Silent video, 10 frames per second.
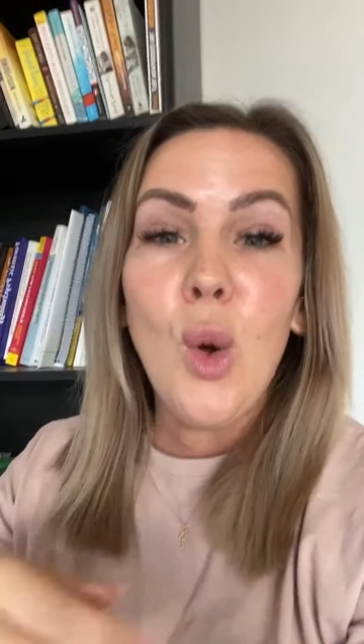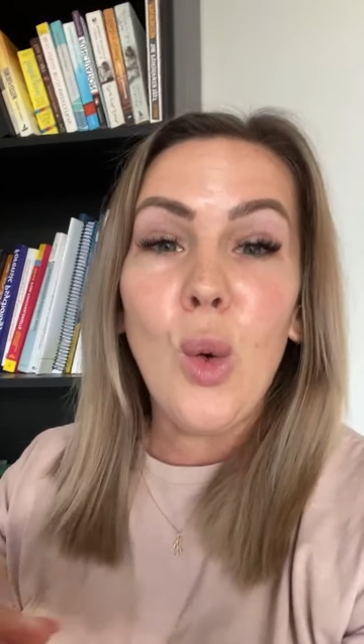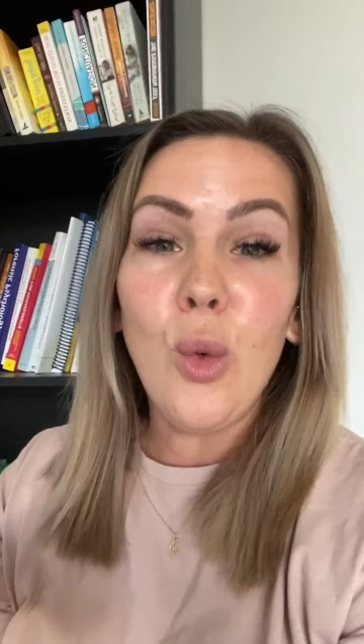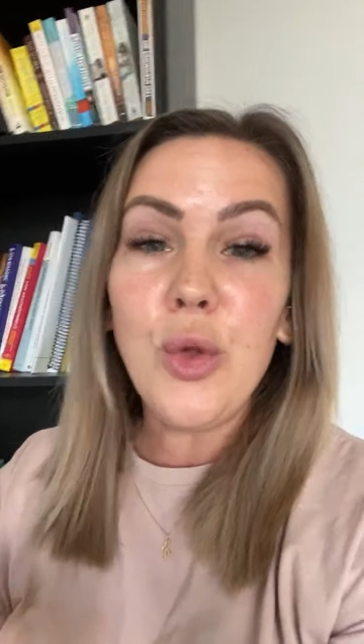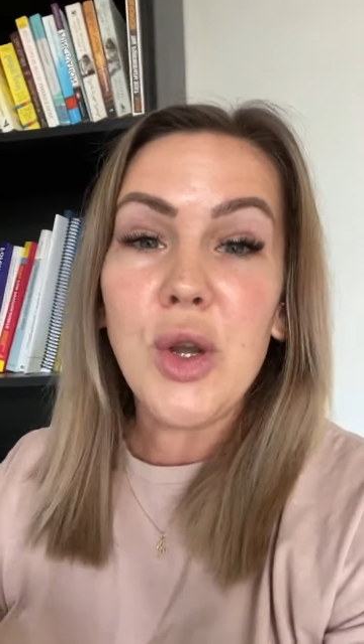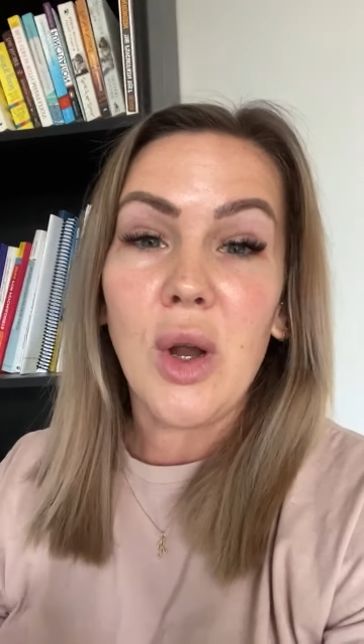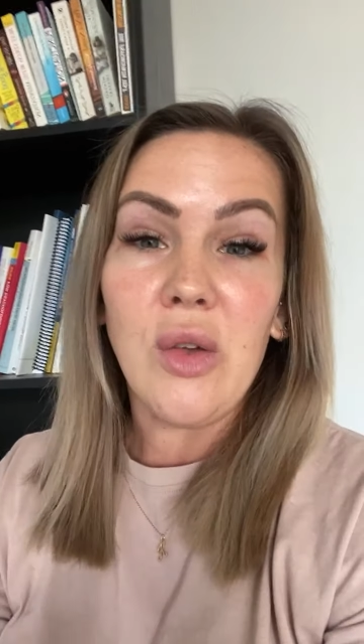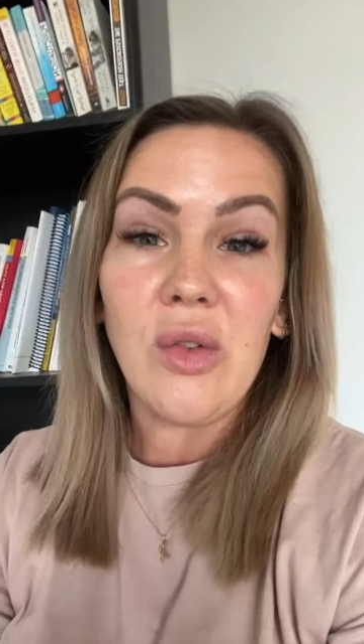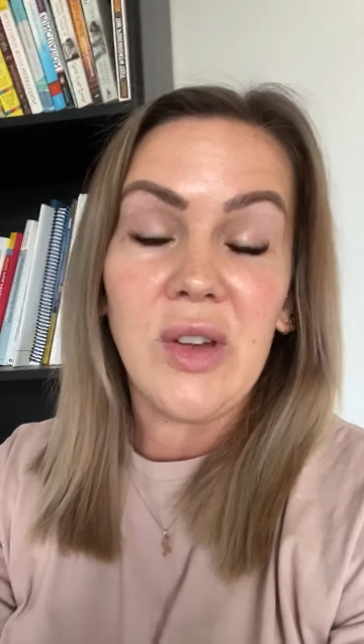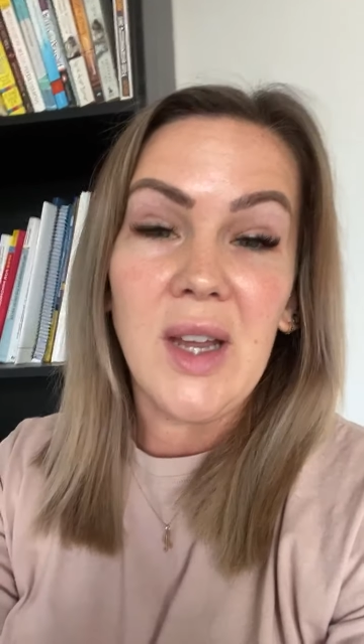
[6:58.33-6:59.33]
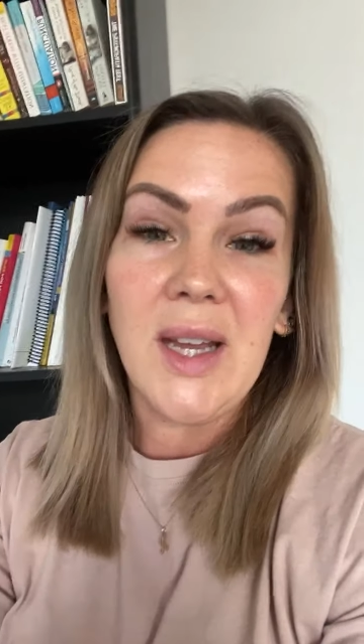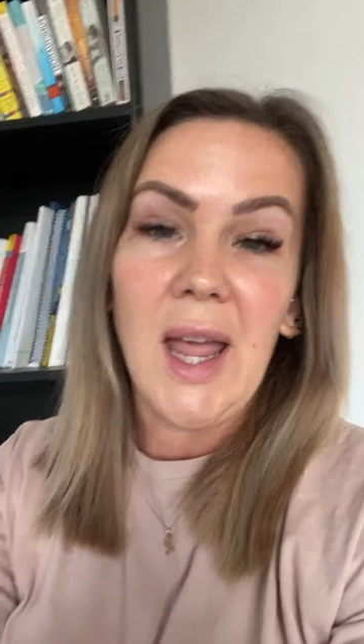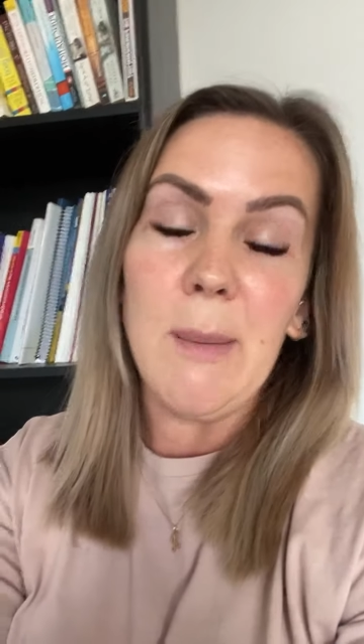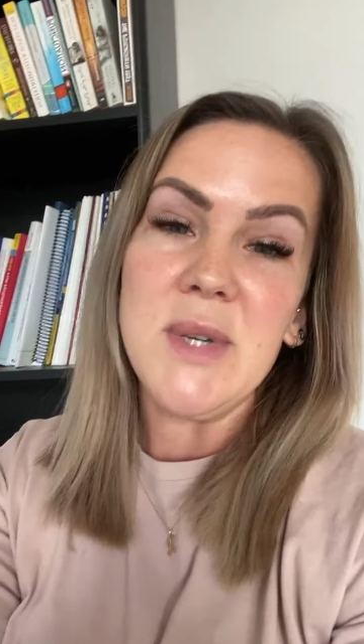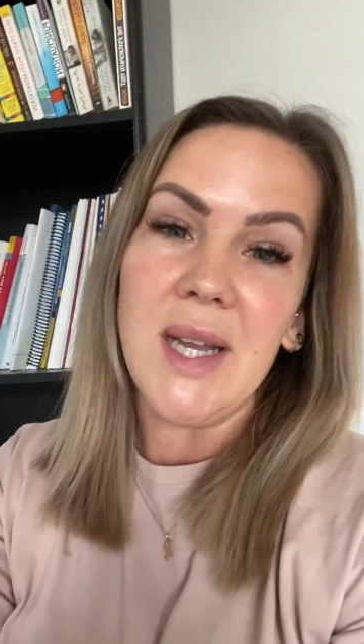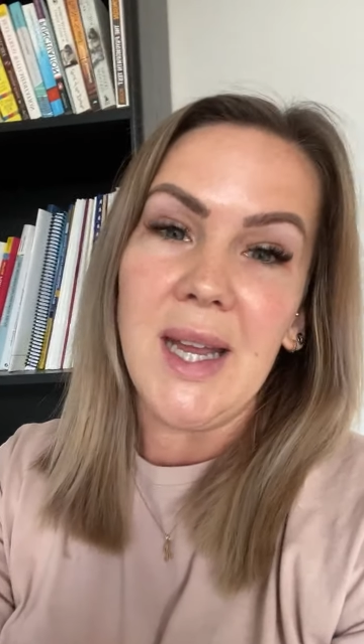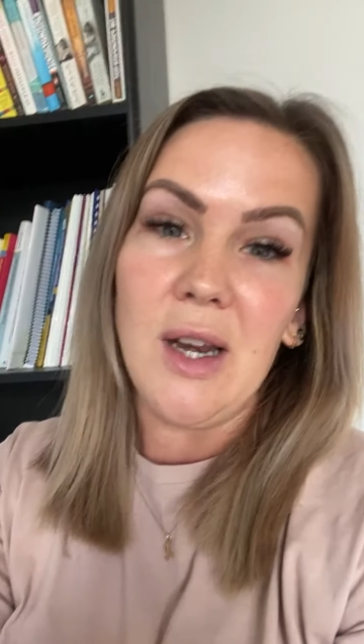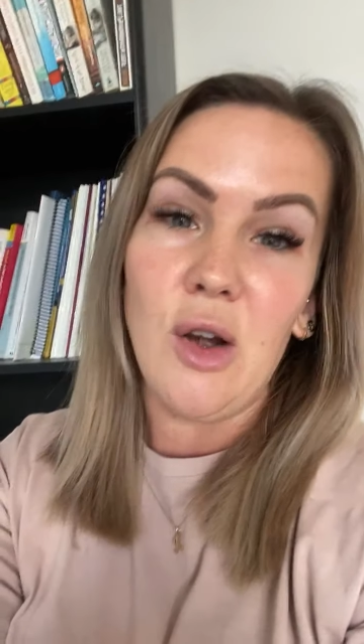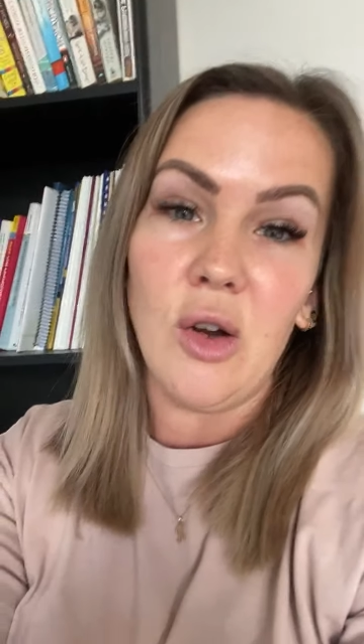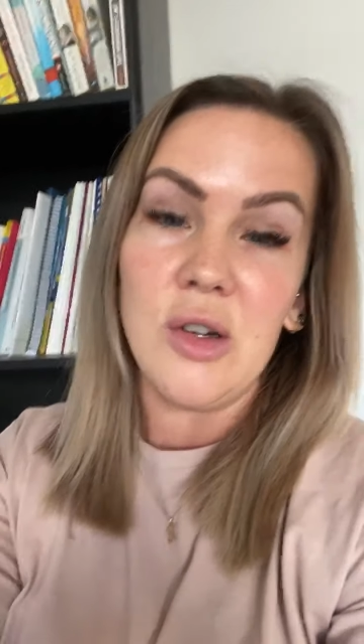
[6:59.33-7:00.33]
All the notes obviously are kept in
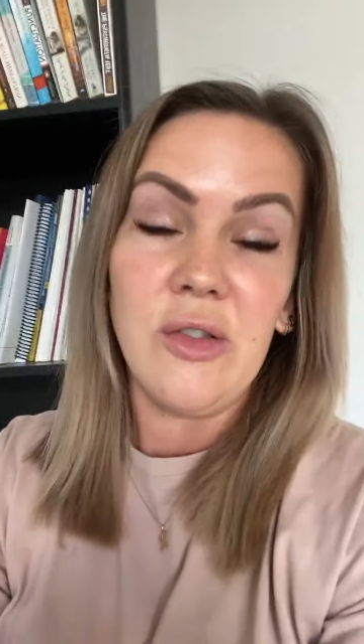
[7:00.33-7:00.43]
a locked